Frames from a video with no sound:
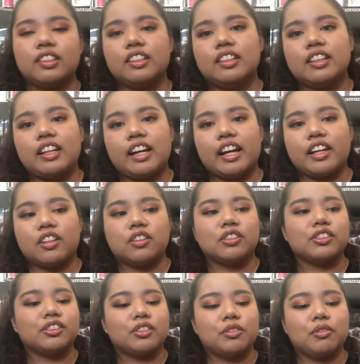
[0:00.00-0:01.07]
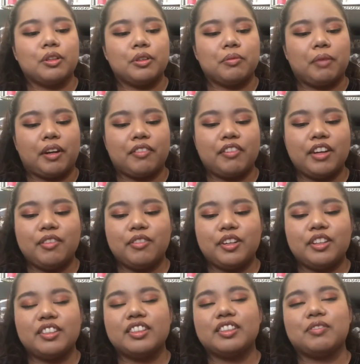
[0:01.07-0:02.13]
and also one of my
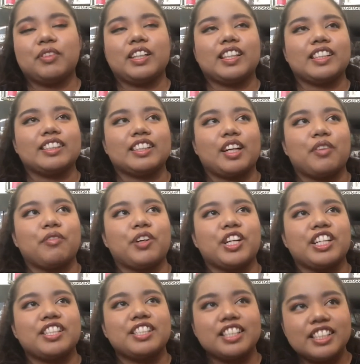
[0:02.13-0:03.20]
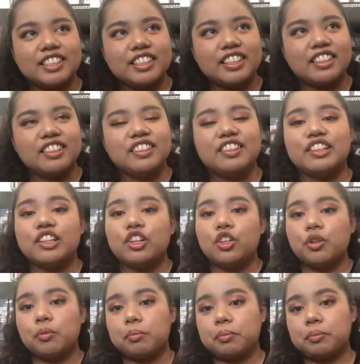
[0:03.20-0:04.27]
favorite because I'm very cheesy.
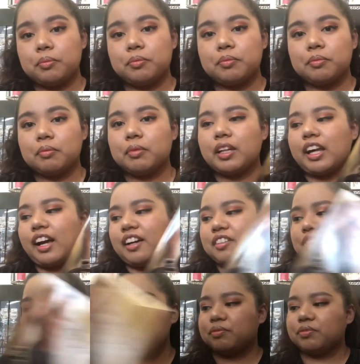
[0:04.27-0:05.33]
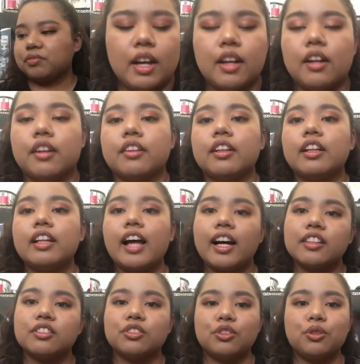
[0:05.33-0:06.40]
But yeah, the
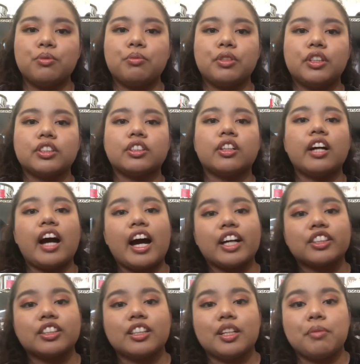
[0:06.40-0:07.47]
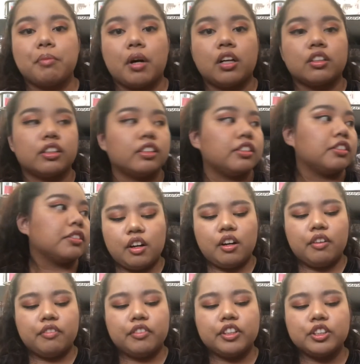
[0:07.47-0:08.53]
last two books are actually mangas.
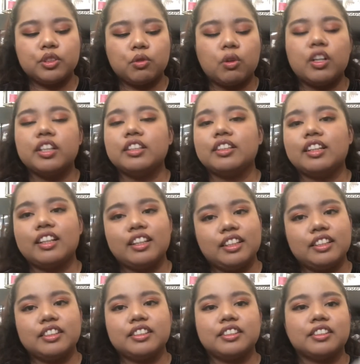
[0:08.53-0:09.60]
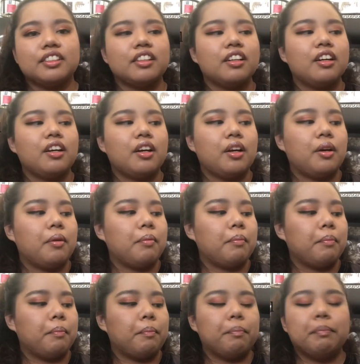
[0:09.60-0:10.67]
First one is
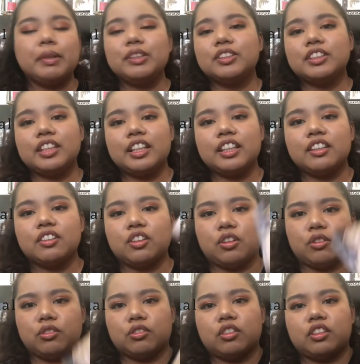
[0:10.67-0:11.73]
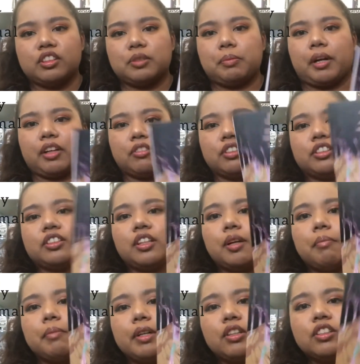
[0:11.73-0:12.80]
Melting, oh, it's backwards.
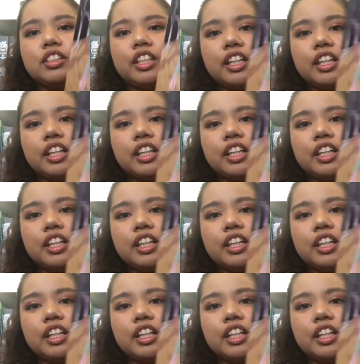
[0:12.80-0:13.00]
Melting